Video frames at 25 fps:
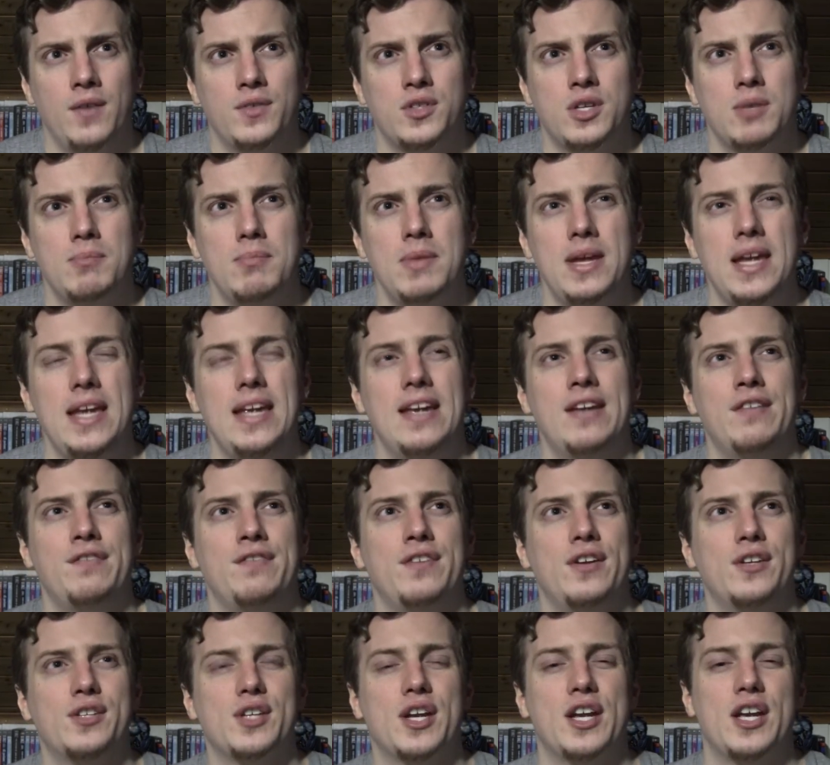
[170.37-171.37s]
To me, it
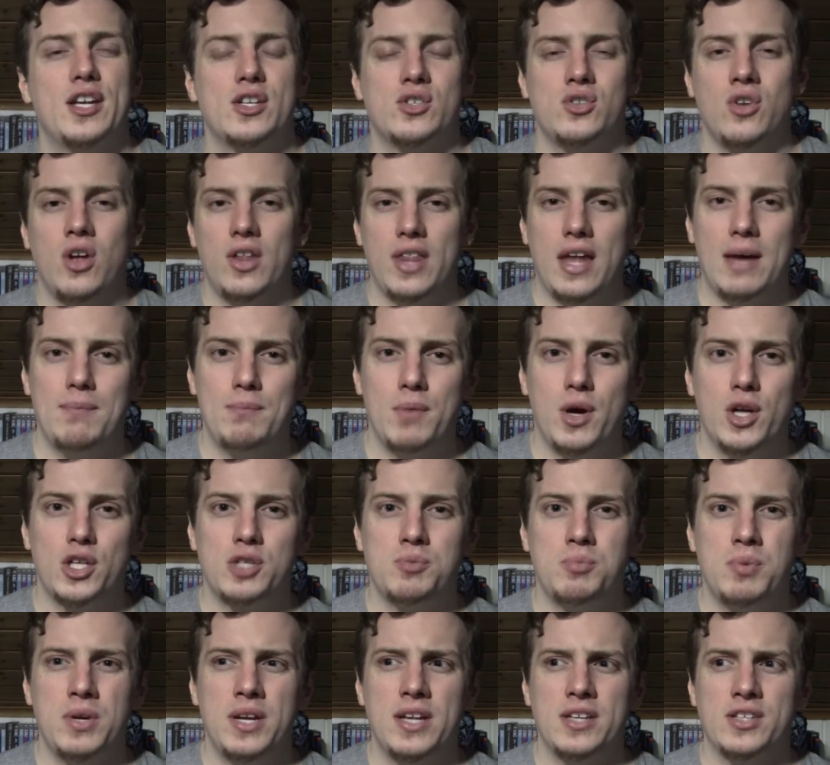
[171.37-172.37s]
feels like it's not that
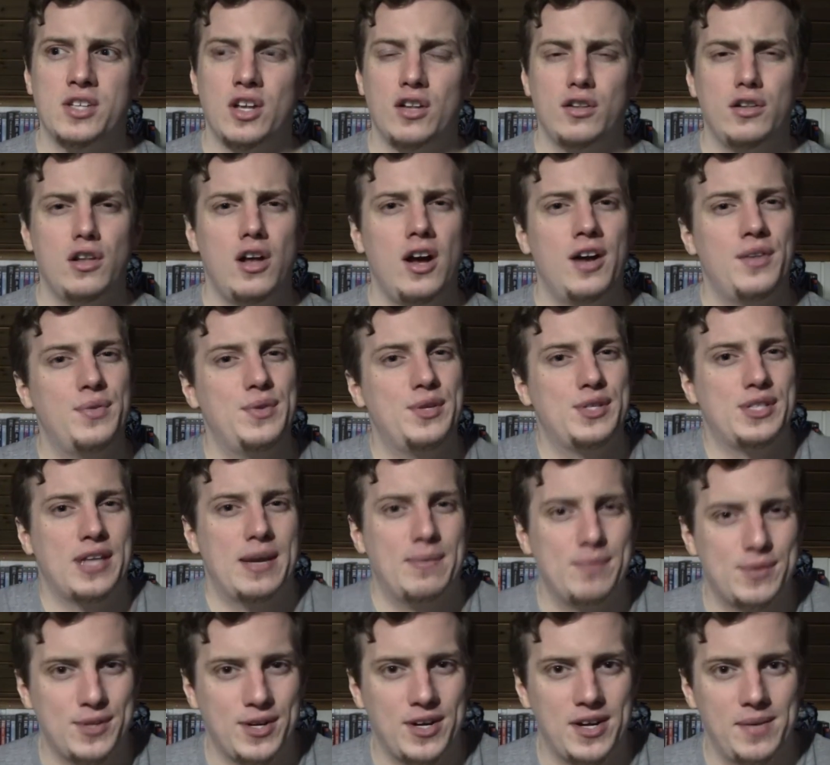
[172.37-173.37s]
much, but it's a lot at the
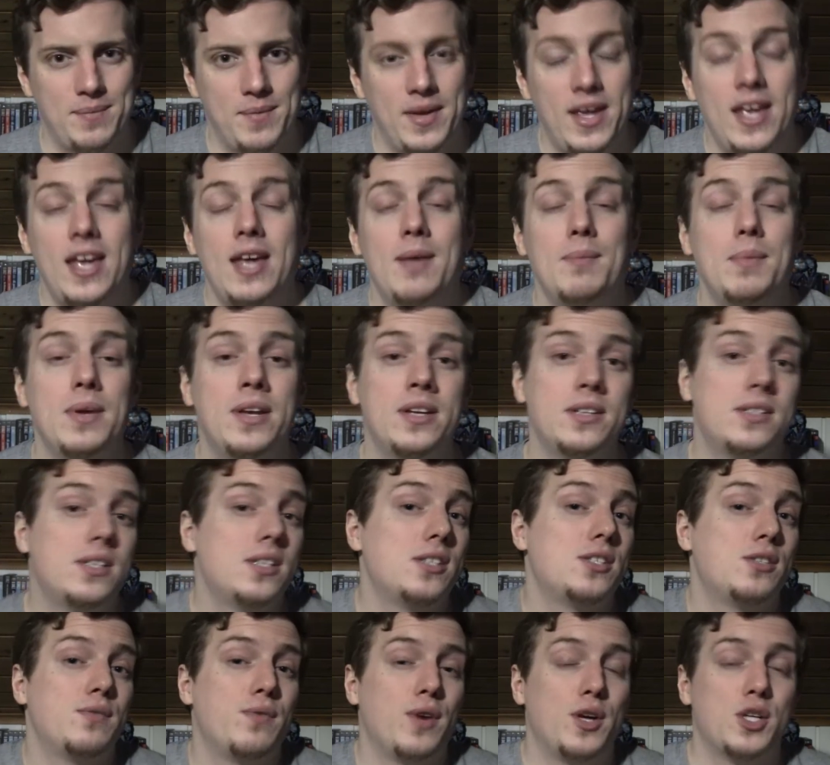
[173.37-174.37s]
same time. Because
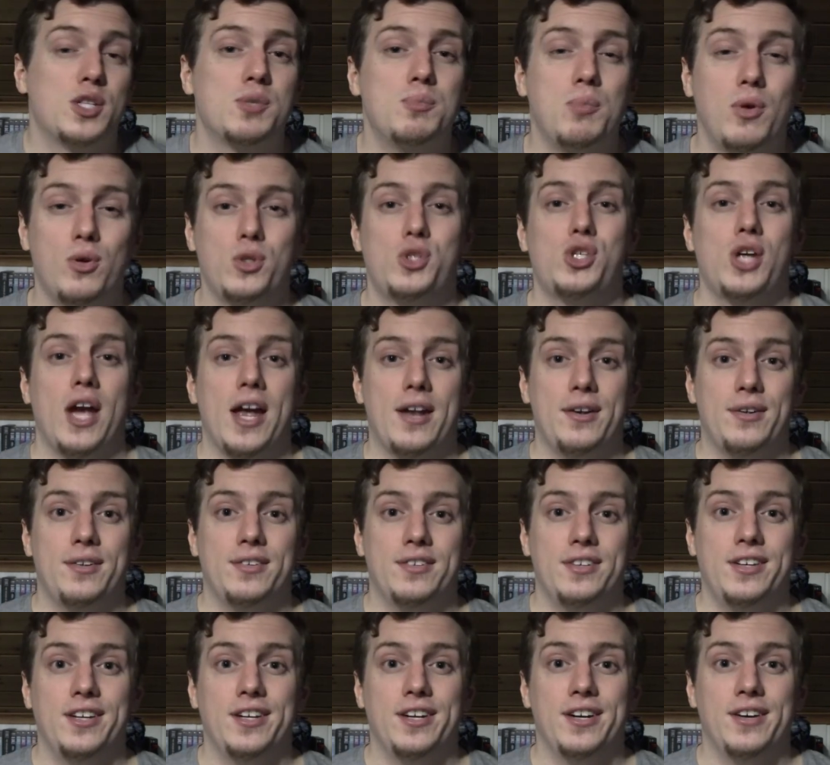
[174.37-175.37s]
this is a very small
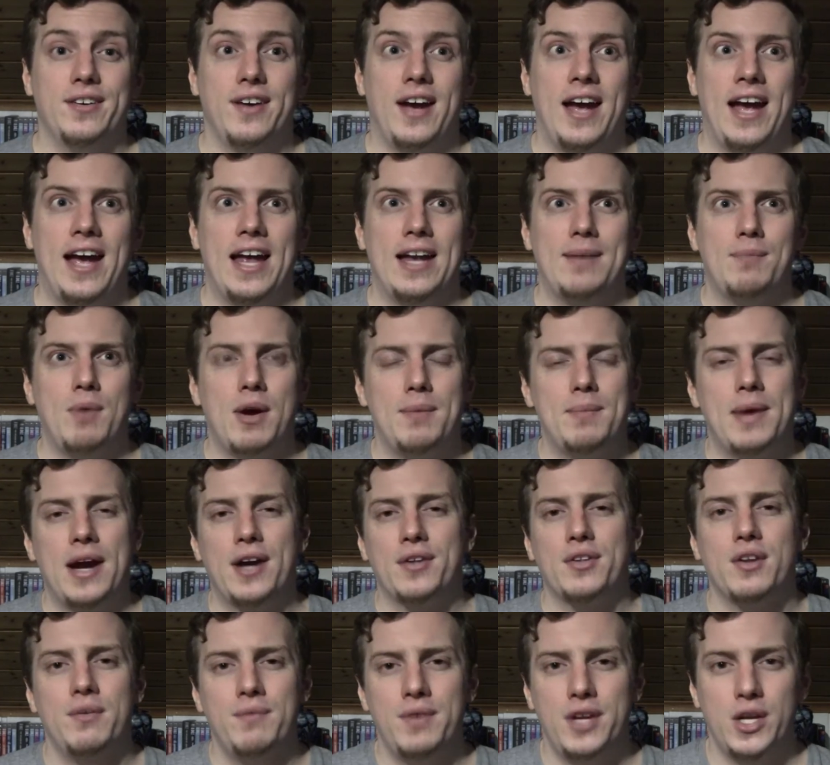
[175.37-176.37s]
channel, you know, and my
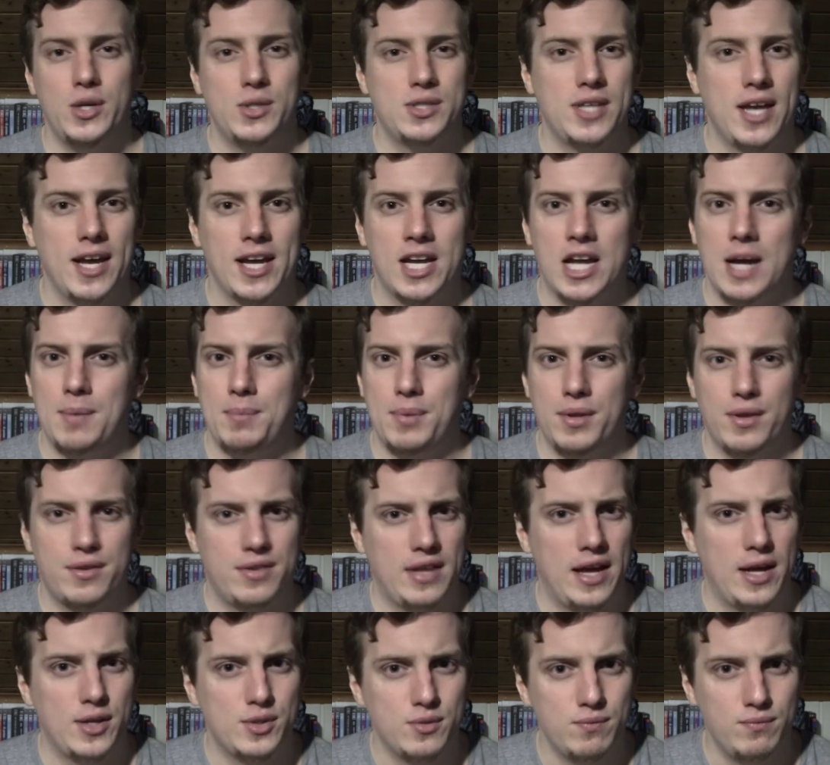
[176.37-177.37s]
marathon videos get a couple of
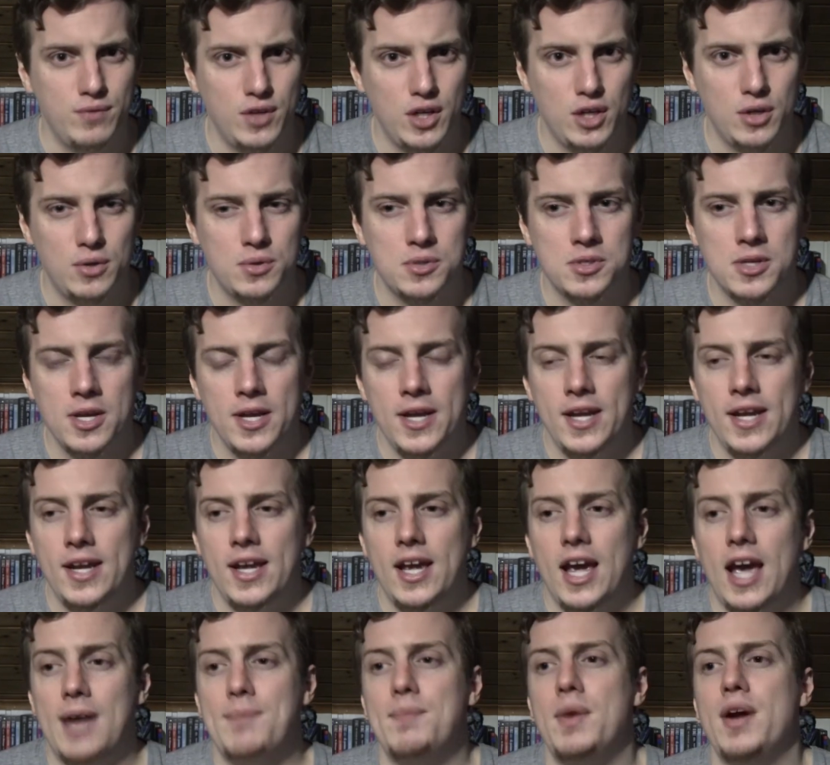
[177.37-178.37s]
thousand views.
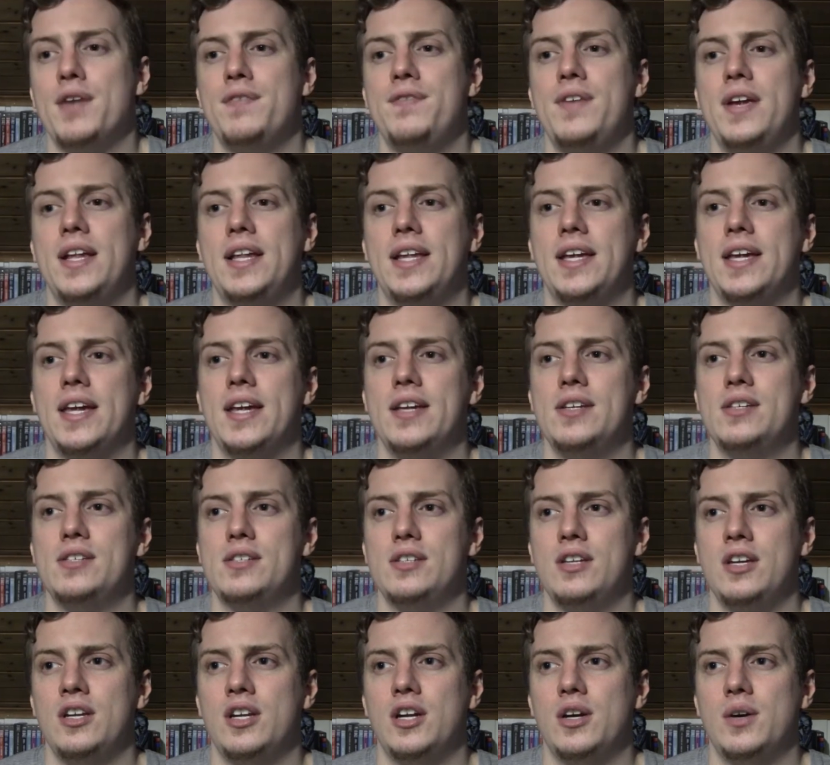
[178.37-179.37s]
And my feeling
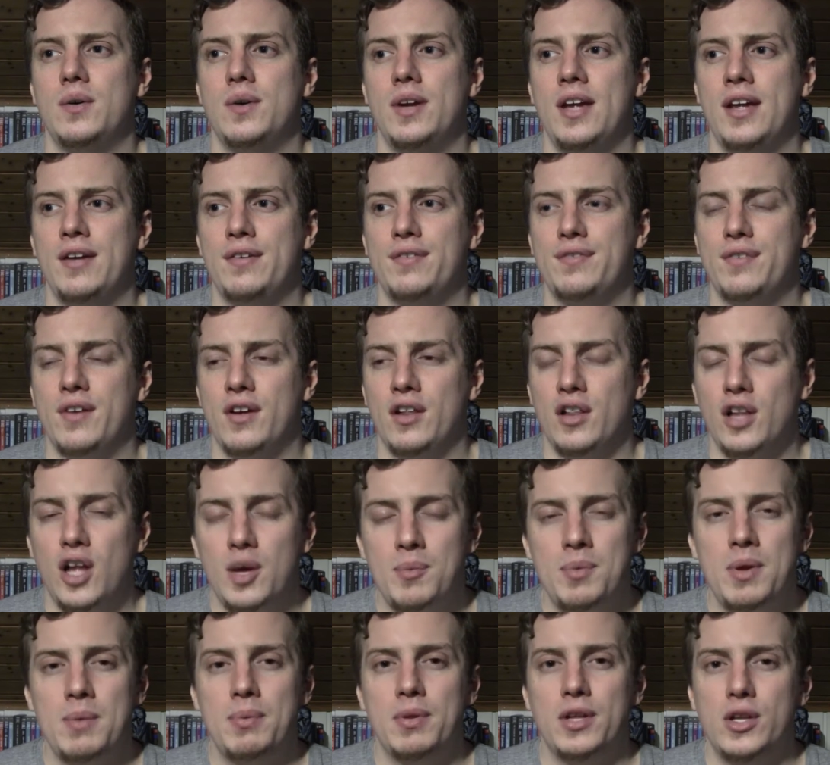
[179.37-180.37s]
is, you know, if a
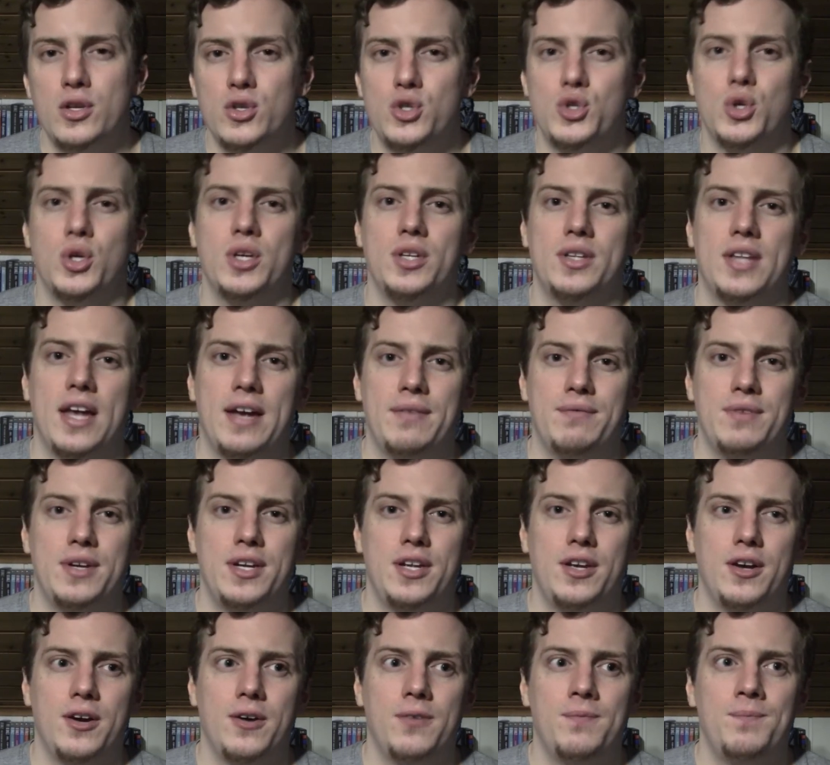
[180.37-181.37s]
lot of people enjoyed that
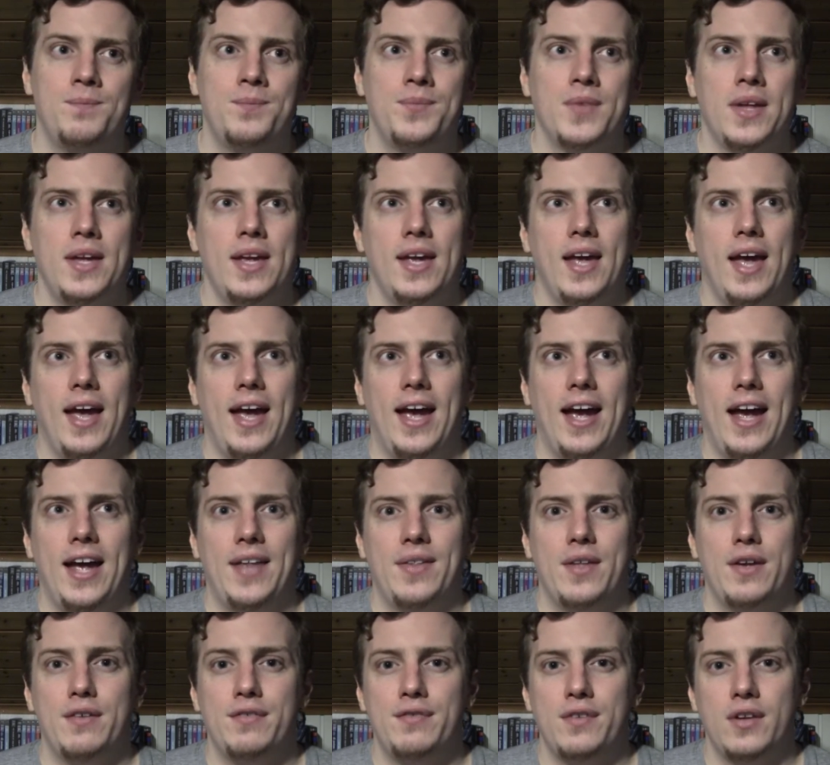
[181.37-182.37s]
video
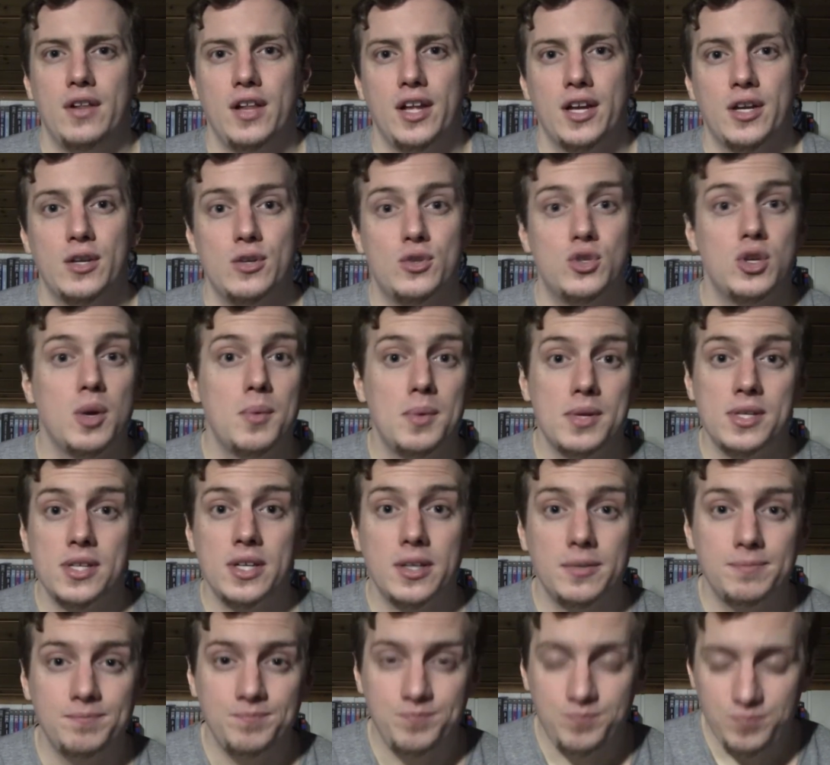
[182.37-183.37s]
and they feel like
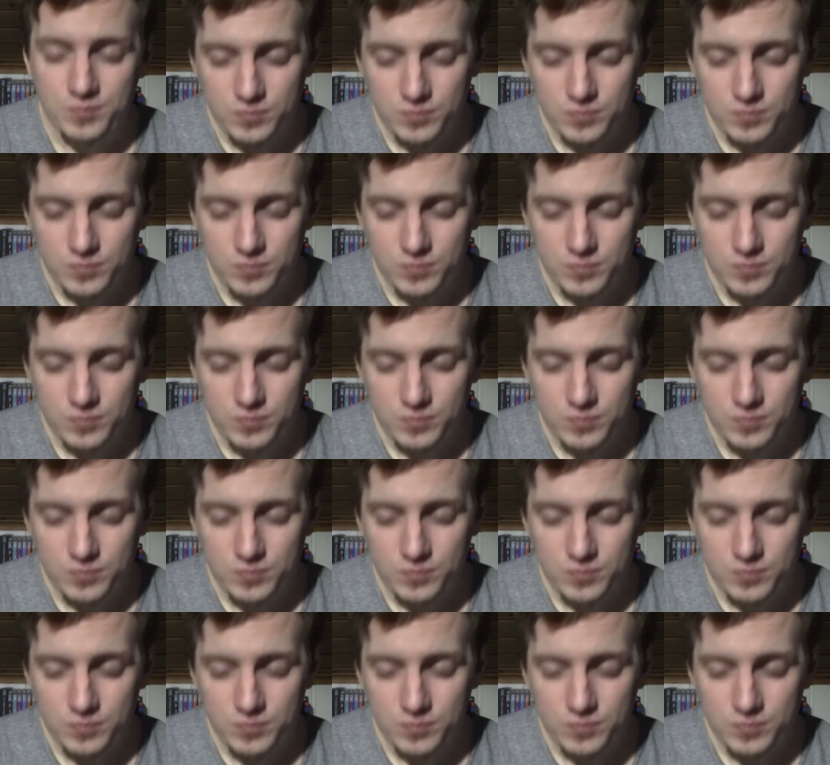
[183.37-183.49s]
contributing